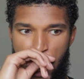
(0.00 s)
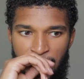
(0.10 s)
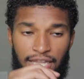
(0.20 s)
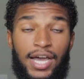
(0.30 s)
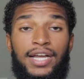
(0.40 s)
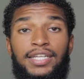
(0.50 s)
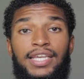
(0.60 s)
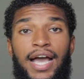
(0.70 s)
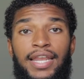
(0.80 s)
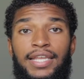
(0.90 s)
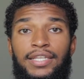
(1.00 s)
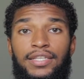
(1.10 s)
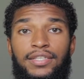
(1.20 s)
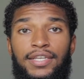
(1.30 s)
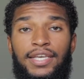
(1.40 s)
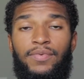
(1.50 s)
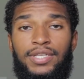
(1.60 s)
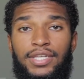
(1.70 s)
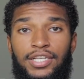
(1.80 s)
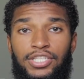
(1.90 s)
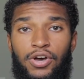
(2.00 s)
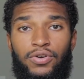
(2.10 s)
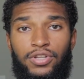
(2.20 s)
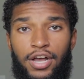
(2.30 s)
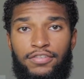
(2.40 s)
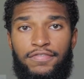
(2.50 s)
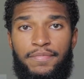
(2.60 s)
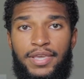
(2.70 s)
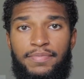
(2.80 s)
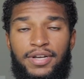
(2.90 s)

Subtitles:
luckily it wasn't a total loss for me,